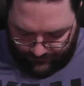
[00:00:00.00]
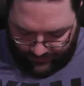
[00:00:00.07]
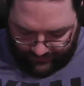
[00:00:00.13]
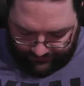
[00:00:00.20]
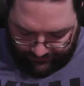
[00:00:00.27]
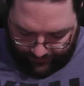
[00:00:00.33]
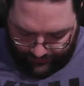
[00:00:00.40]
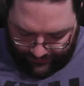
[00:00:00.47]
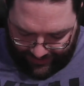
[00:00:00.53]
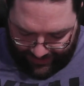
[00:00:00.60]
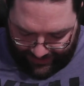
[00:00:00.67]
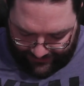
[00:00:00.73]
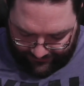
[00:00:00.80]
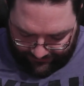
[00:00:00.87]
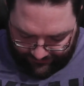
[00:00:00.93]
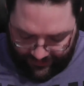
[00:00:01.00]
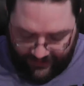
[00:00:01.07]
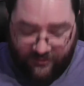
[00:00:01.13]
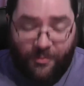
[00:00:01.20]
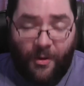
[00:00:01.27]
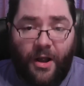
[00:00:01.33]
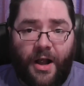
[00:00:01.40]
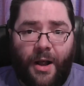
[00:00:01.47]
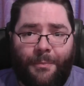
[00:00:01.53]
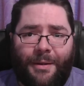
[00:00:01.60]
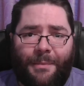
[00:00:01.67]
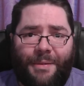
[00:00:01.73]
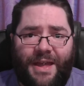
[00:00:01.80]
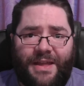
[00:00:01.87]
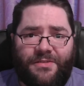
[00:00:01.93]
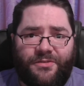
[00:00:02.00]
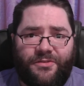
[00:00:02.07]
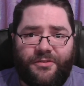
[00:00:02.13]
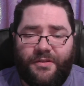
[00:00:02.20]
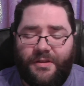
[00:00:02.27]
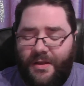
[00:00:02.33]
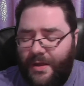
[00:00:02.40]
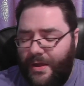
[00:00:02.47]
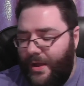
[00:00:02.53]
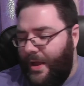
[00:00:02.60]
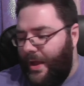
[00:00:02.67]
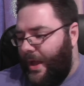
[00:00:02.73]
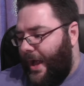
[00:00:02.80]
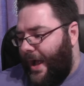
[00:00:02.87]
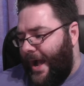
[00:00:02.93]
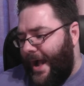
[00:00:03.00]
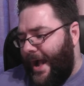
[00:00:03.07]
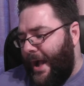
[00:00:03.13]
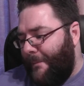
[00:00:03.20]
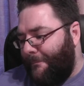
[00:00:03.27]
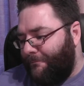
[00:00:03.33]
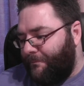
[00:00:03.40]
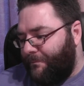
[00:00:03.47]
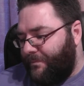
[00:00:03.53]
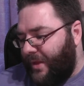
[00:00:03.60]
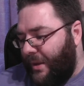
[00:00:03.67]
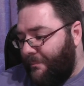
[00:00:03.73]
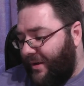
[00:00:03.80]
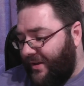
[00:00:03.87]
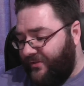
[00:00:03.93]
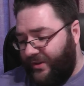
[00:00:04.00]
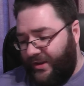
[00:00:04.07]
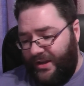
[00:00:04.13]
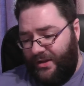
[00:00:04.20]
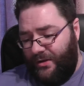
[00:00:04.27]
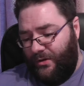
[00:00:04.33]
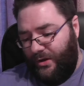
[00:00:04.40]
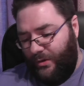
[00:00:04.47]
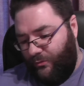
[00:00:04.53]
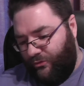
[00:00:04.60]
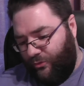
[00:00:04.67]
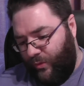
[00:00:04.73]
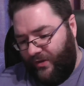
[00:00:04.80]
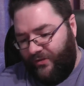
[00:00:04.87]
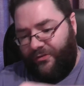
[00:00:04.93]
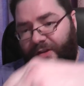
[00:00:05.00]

so yeah, it's attached by a couple of pins, and basically you twist